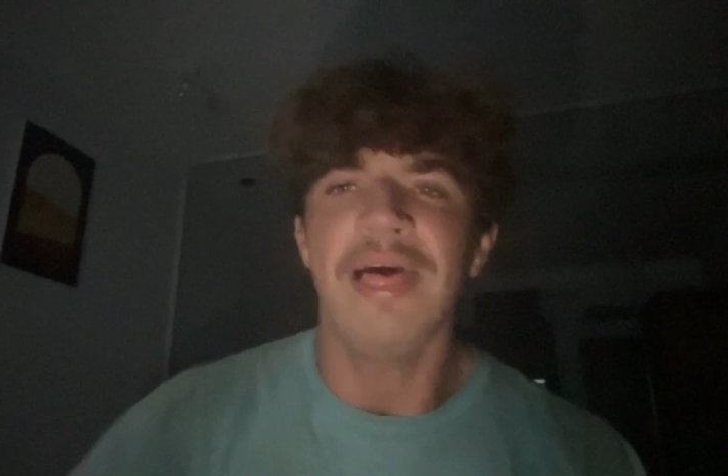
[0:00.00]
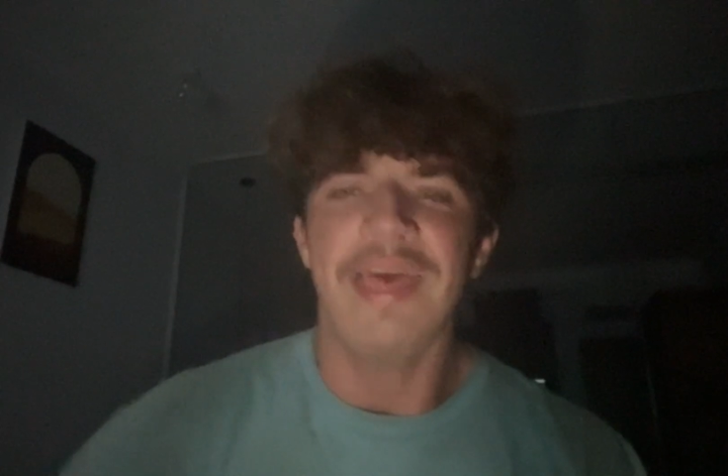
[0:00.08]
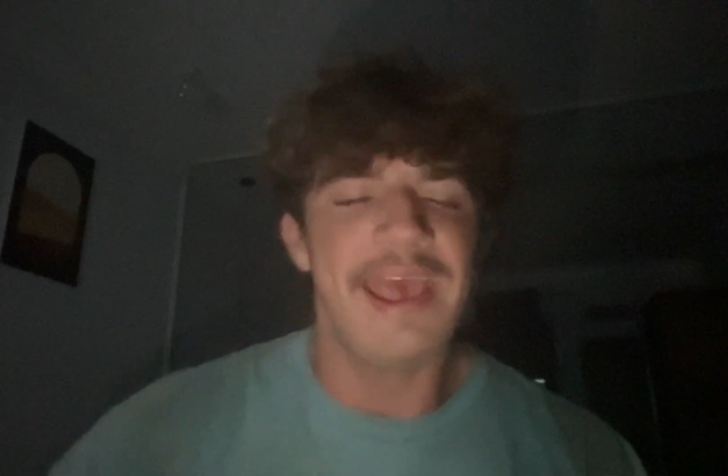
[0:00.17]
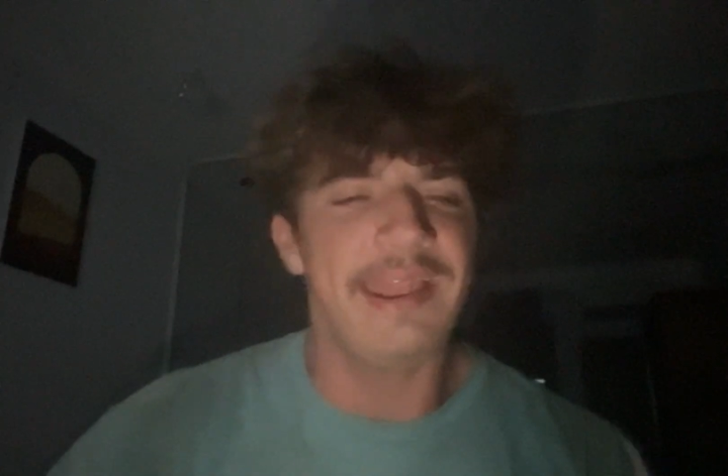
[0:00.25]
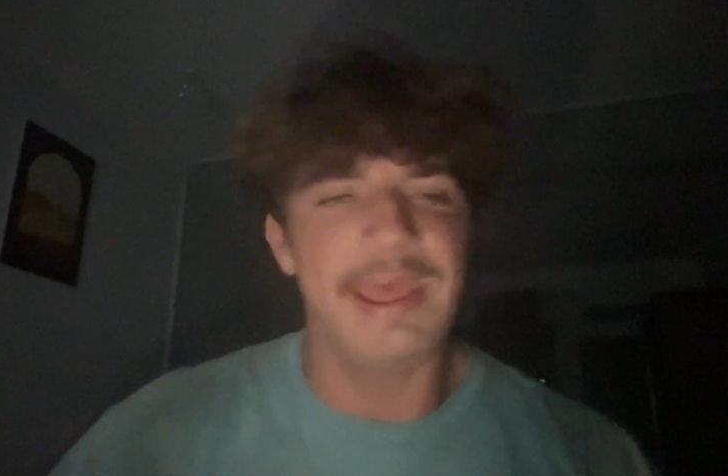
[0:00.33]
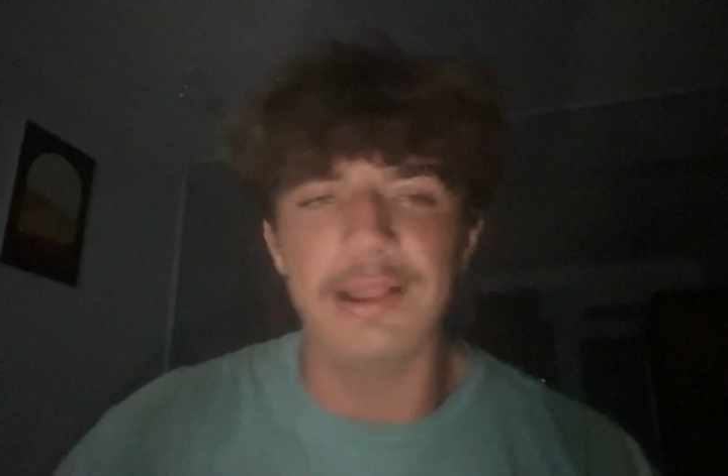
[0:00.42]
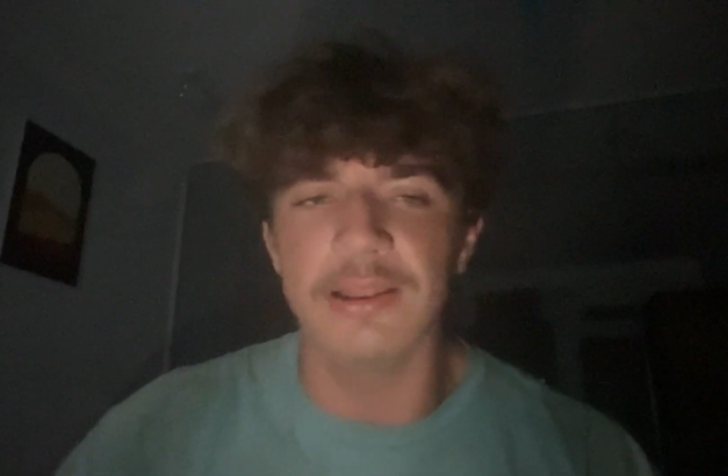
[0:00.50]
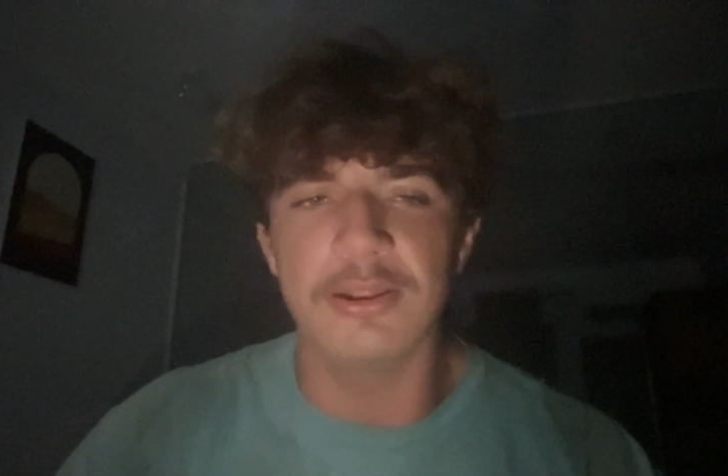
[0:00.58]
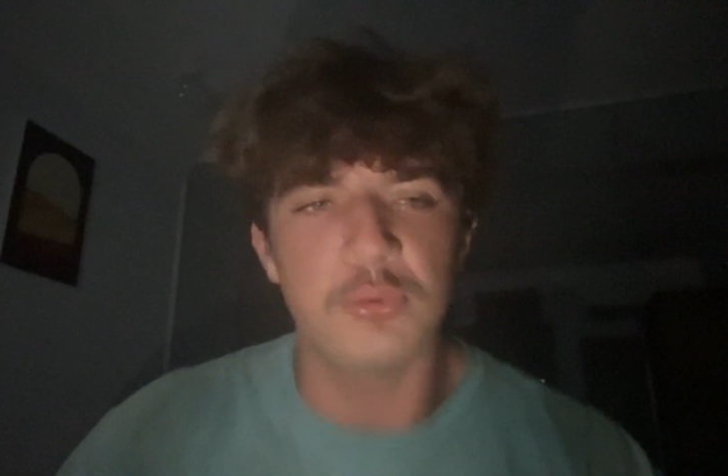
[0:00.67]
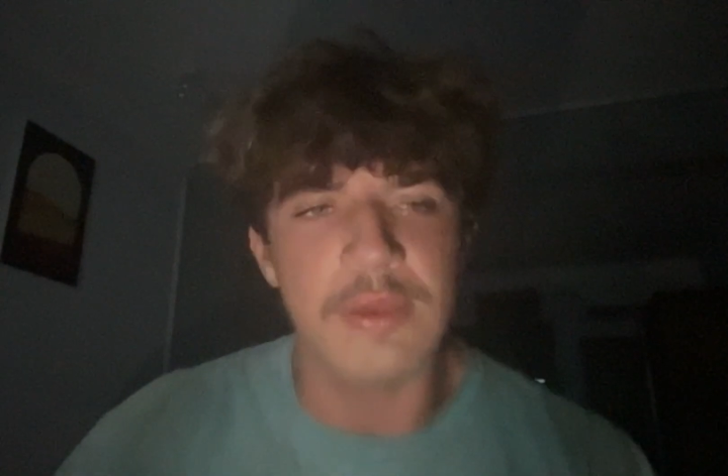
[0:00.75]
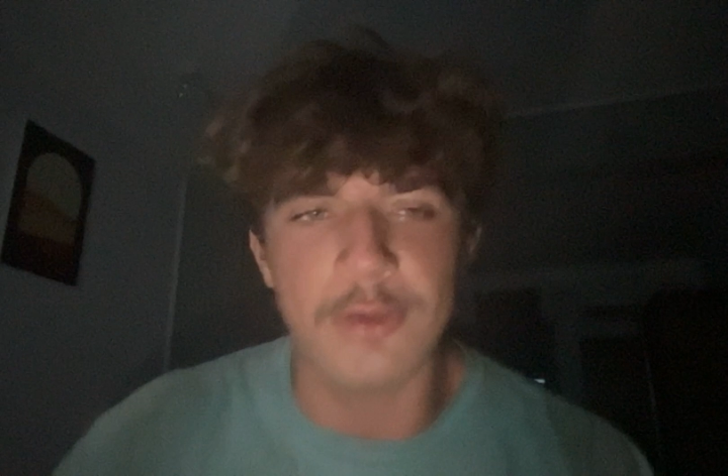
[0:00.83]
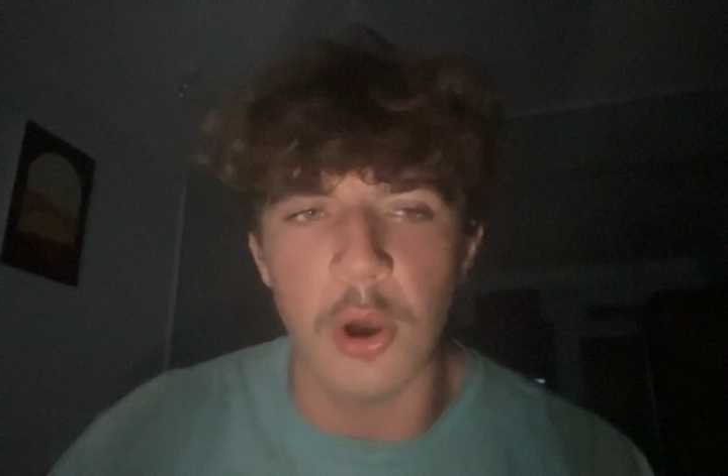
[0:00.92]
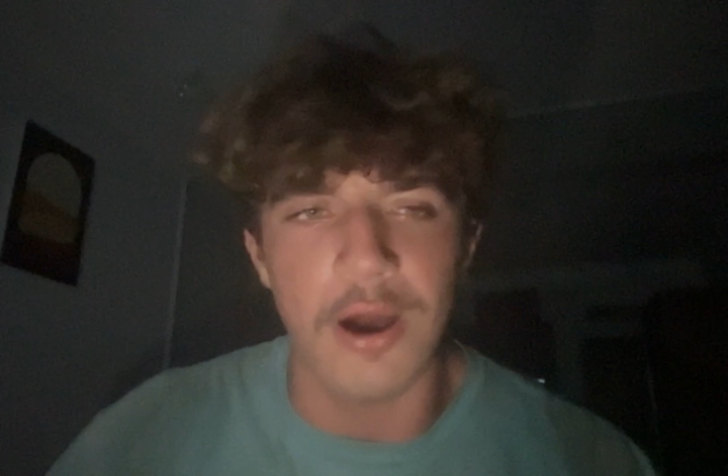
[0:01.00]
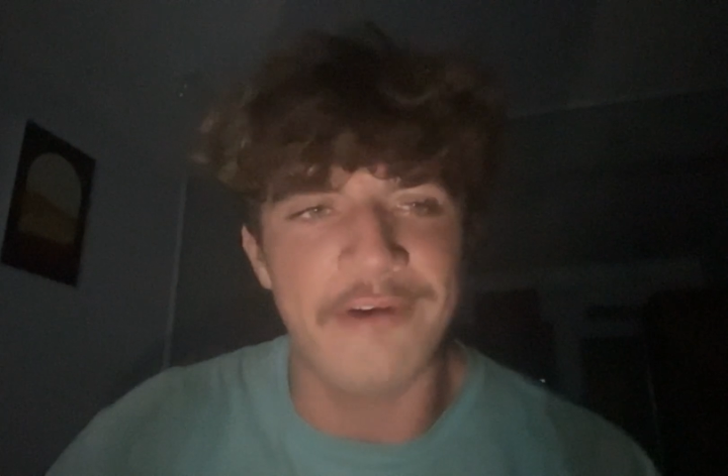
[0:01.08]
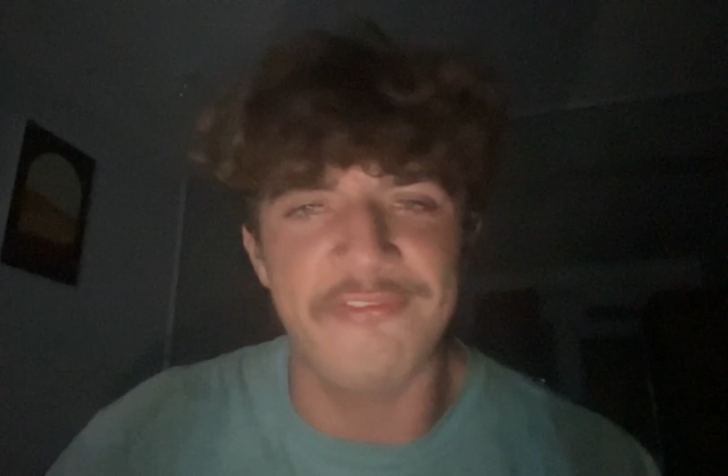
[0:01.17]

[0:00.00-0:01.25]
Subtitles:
In England, we've got a